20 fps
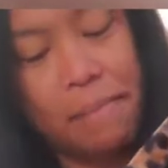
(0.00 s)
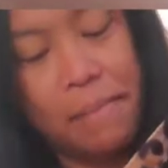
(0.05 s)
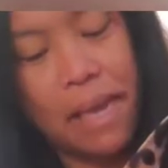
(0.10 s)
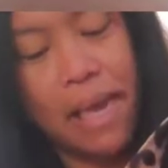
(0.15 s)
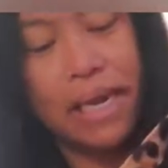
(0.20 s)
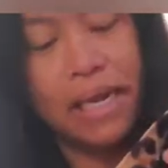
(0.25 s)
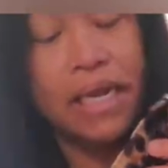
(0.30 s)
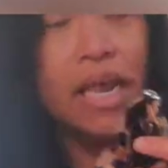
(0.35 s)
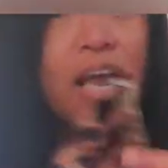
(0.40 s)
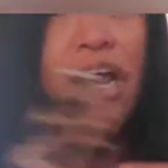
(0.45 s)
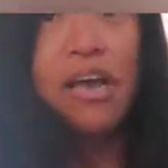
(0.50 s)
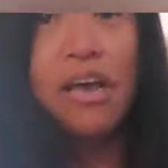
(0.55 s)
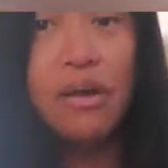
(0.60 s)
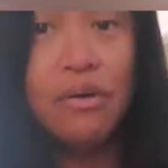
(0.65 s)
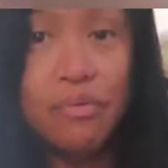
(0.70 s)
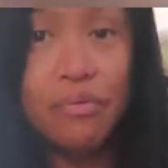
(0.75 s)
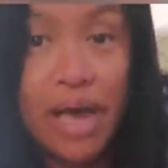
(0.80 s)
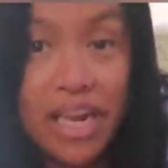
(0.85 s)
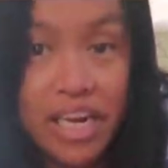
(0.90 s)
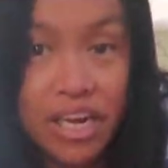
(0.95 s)
but
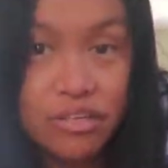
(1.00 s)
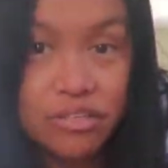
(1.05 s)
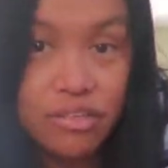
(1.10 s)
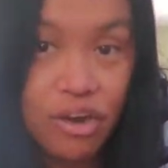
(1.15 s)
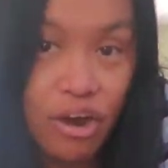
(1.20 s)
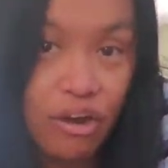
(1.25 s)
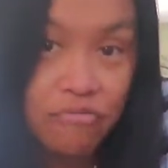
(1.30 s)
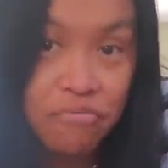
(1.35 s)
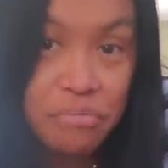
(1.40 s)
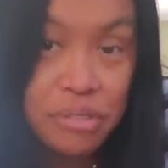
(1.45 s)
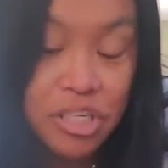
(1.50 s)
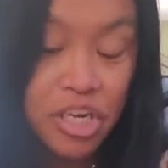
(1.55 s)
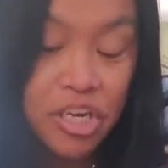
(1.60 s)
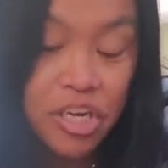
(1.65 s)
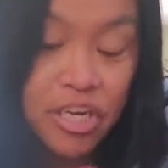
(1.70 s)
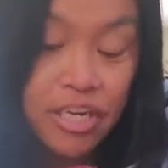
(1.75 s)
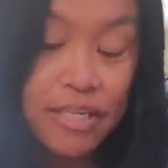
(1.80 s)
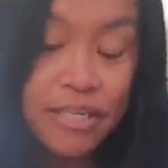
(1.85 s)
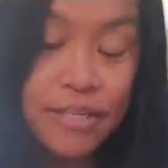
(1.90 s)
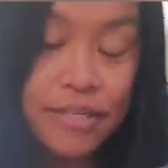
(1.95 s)
ran out of
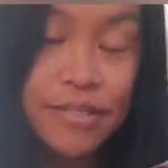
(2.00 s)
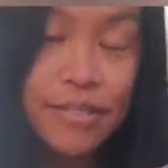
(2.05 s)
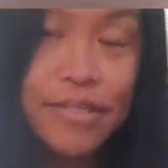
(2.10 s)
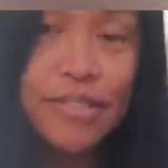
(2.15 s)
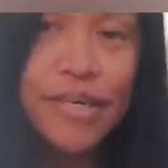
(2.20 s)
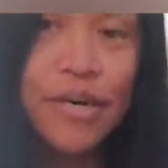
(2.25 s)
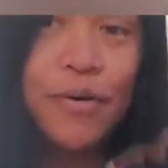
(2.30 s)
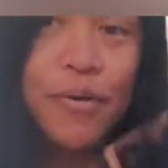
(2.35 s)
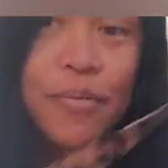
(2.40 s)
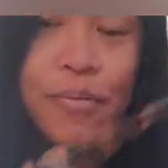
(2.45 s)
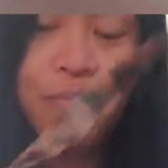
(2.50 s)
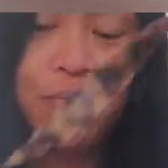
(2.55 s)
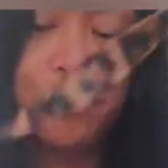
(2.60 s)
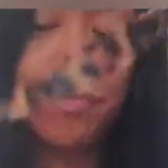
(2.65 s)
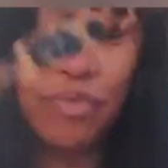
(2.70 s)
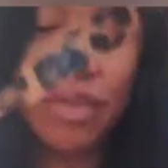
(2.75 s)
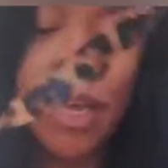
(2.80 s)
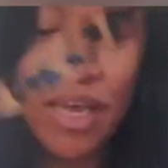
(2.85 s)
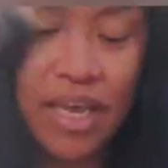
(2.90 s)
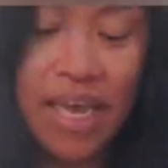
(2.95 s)
material. So,
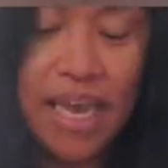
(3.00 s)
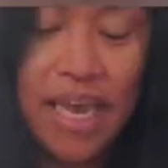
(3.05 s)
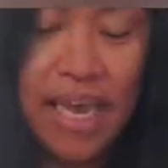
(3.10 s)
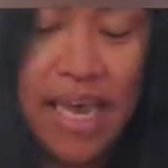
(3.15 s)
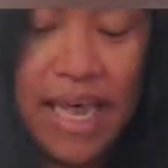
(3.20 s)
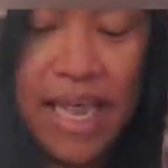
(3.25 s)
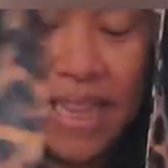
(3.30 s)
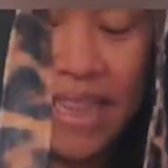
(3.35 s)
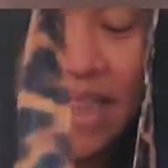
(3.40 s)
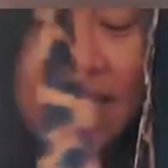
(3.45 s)
and